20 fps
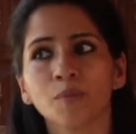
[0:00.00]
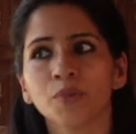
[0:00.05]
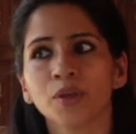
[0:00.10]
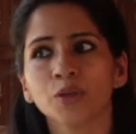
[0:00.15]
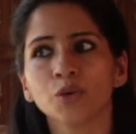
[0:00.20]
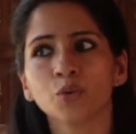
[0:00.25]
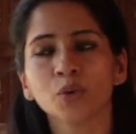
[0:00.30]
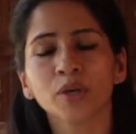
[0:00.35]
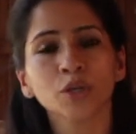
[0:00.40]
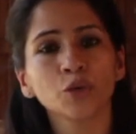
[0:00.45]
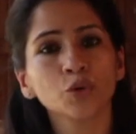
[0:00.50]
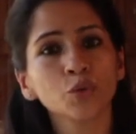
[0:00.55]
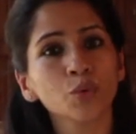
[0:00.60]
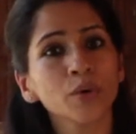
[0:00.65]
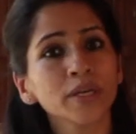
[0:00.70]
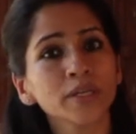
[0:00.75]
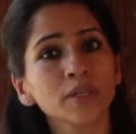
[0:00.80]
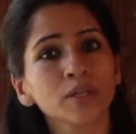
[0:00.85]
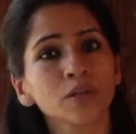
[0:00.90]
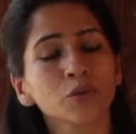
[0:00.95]
you can do
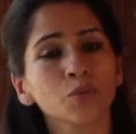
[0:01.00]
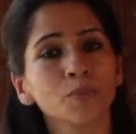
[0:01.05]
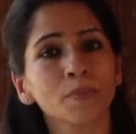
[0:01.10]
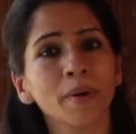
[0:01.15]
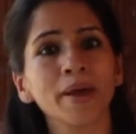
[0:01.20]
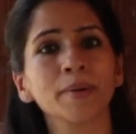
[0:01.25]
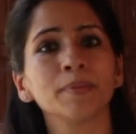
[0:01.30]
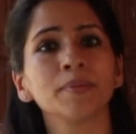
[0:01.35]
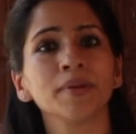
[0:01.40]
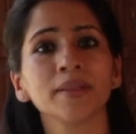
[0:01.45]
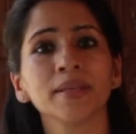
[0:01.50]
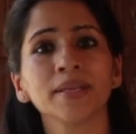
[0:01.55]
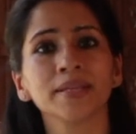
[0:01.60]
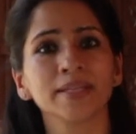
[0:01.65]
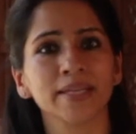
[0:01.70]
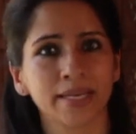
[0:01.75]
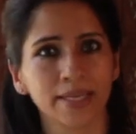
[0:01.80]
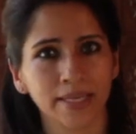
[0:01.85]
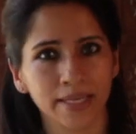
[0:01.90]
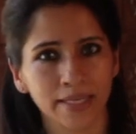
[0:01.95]
it by breathing
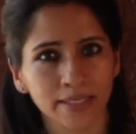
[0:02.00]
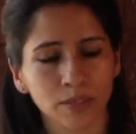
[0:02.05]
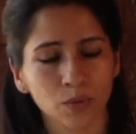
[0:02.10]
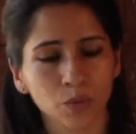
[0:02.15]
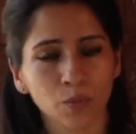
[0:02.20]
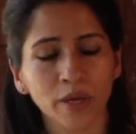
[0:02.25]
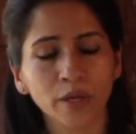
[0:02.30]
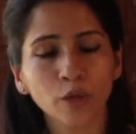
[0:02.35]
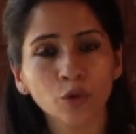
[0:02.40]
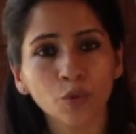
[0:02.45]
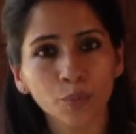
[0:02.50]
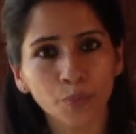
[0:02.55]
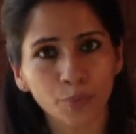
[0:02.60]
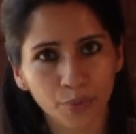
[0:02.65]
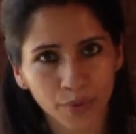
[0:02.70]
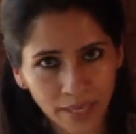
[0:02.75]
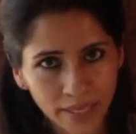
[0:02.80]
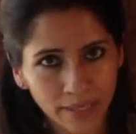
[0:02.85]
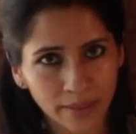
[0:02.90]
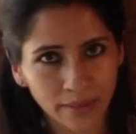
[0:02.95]
techniques. When you
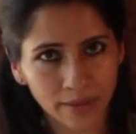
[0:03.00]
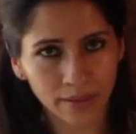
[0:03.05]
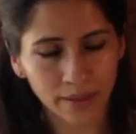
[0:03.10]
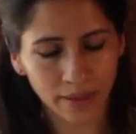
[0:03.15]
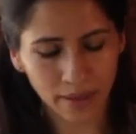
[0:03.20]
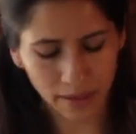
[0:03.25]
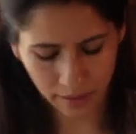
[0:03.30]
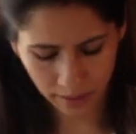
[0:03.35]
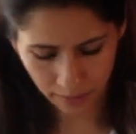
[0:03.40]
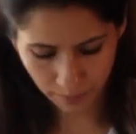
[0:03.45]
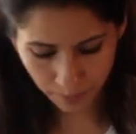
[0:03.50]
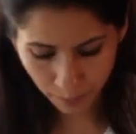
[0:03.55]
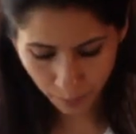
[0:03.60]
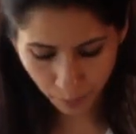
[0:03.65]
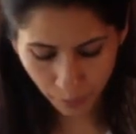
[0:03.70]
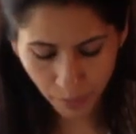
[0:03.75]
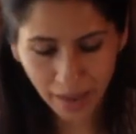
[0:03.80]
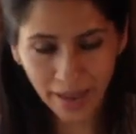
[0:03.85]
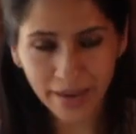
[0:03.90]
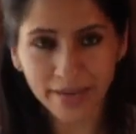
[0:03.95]
breathe
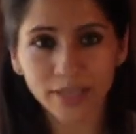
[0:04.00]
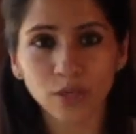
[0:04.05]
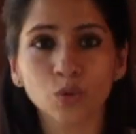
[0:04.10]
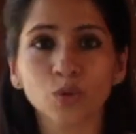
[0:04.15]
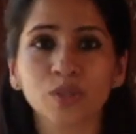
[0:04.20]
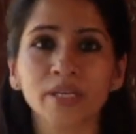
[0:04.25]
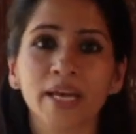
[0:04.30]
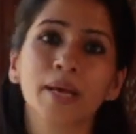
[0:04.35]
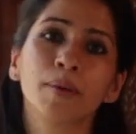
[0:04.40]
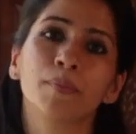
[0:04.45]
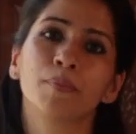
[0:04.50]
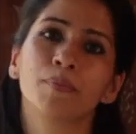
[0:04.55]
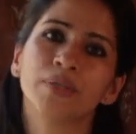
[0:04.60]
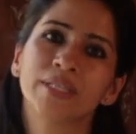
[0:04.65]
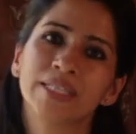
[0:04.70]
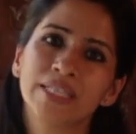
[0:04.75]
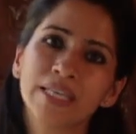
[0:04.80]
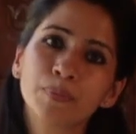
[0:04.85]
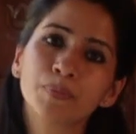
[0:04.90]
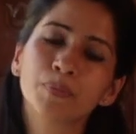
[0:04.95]
and you
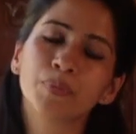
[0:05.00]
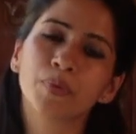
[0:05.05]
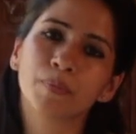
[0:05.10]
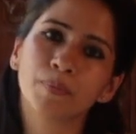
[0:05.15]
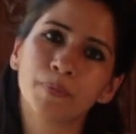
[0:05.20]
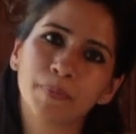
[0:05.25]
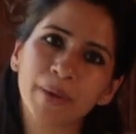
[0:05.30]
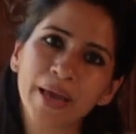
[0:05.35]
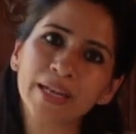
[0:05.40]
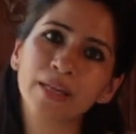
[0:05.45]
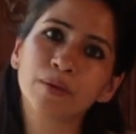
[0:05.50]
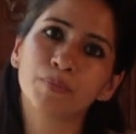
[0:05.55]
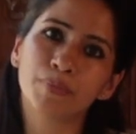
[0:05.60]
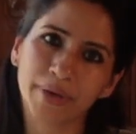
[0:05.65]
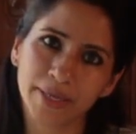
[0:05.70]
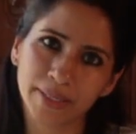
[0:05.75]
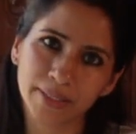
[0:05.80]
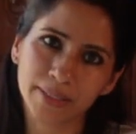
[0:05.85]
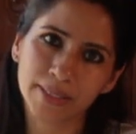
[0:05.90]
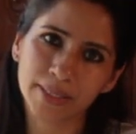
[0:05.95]
take deep belly
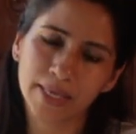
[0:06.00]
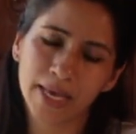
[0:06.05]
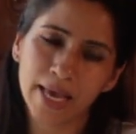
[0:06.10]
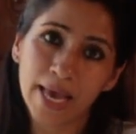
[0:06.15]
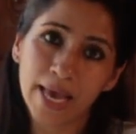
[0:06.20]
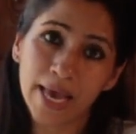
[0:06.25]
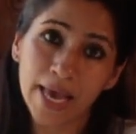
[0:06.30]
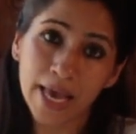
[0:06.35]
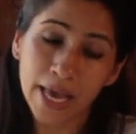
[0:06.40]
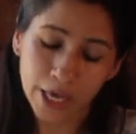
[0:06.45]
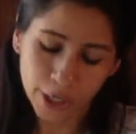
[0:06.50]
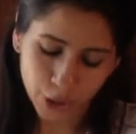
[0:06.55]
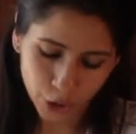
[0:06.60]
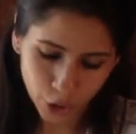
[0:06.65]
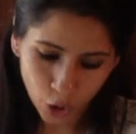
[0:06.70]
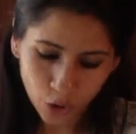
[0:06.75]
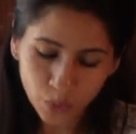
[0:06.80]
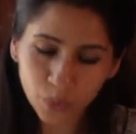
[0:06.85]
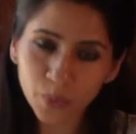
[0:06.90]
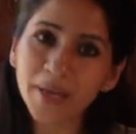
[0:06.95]
breaths,
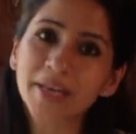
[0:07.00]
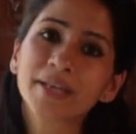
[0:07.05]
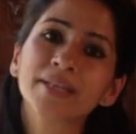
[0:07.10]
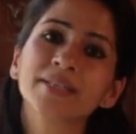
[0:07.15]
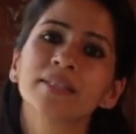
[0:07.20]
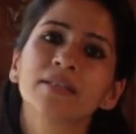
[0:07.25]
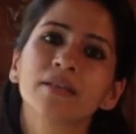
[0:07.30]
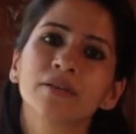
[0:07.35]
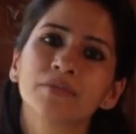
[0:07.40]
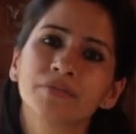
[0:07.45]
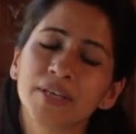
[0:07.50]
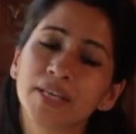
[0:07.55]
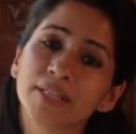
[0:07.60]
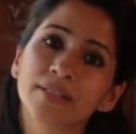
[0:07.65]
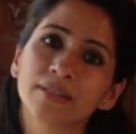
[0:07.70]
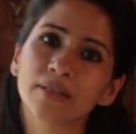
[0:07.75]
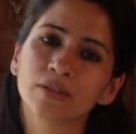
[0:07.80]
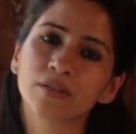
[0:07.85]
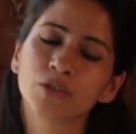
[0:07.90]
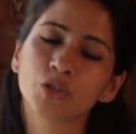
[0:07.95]
your vagus nerve
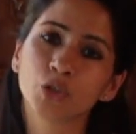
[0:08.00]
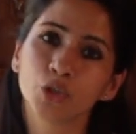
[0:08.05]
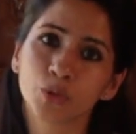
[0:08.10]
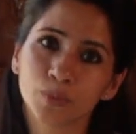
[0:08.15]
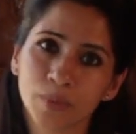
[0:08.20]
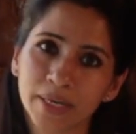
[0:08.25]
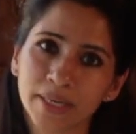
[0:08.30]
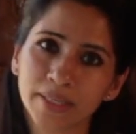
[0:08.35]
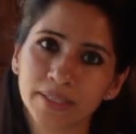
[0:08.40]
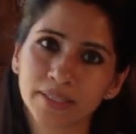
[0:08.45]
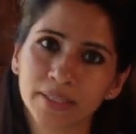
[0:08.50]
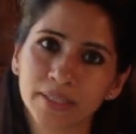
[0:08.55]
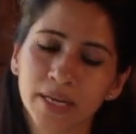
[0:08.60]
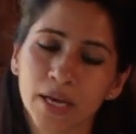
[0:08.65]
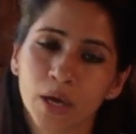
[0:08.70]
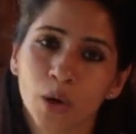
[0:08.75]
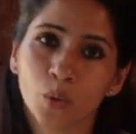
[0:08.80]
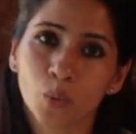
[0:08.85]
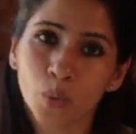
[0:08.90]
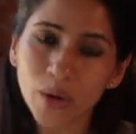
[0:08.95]
gets stimulated.
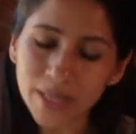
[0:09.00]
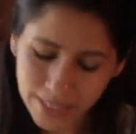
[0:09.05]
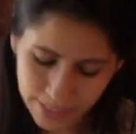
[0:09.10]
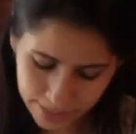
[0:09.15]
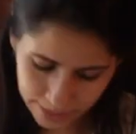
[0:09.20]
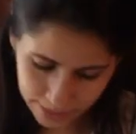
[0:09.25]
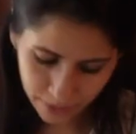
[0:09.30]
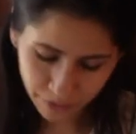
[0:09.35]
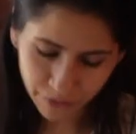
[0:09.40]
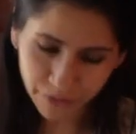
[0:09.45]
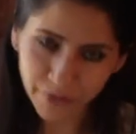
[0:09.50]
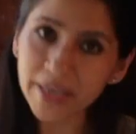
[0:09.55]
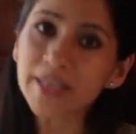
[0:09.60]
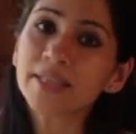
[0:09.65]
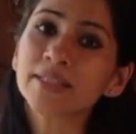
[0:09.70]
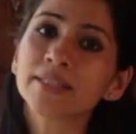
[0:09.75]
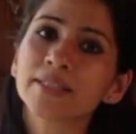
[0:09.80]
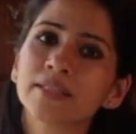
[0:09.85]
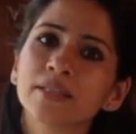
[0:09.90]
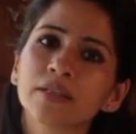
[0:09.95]
Once the
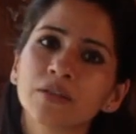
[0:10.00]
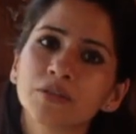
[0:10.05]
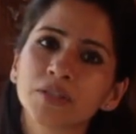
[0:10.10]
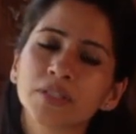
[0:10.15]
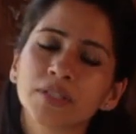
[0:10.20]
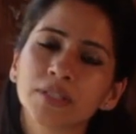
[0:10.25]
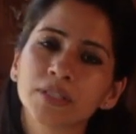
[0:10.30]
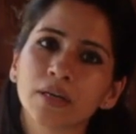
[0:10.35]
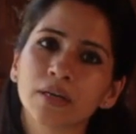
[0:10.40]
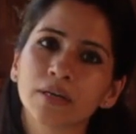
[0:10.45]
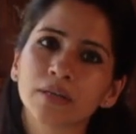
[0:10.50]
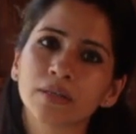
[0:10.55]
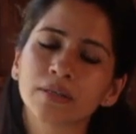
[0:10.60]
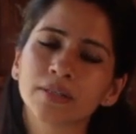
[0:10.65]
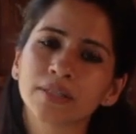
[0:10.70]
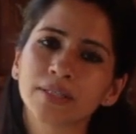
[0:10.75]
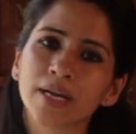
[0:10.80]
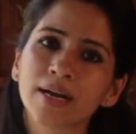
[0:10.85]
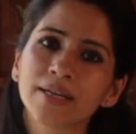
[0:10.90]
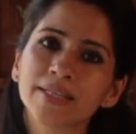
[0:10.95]
vagus nerve
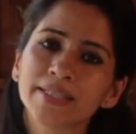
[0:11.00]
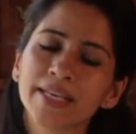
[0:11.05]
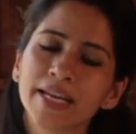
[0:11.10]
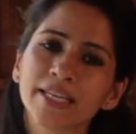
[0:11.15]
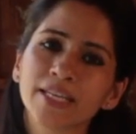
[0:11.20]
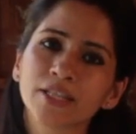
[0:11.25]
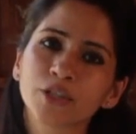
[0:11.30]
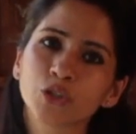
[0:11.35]
starts getting